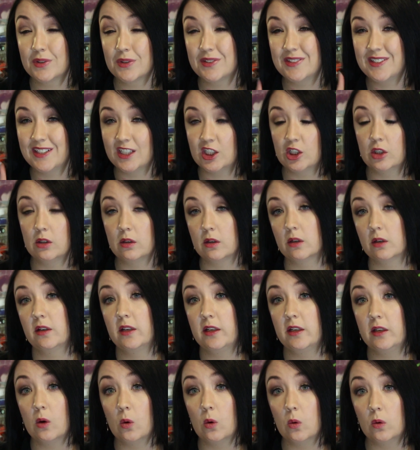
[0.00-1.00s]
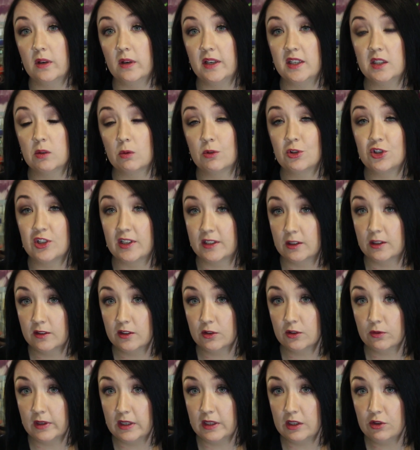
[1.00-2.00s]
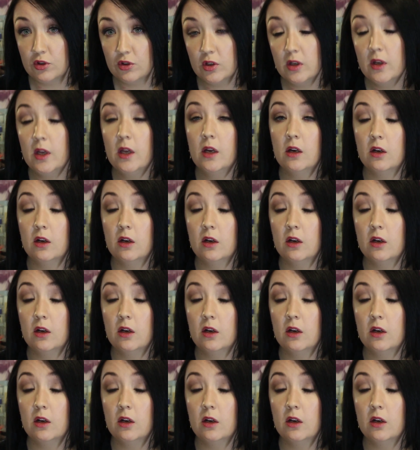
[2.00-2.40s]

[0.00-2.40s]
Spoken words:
particularly Olay's Regenerist range,